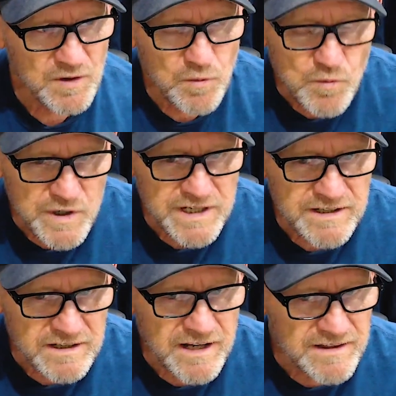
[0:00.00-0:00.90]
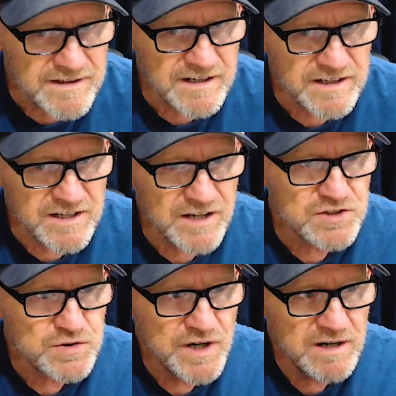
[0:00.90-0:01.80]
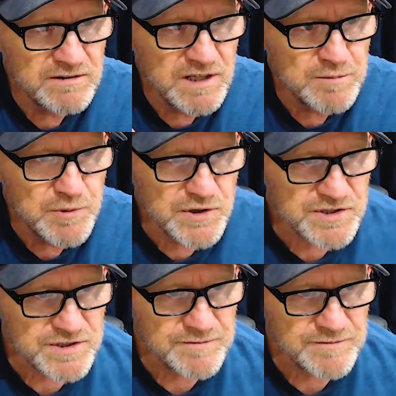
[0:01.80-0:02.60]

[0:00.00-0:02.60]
and then it does travel upwards.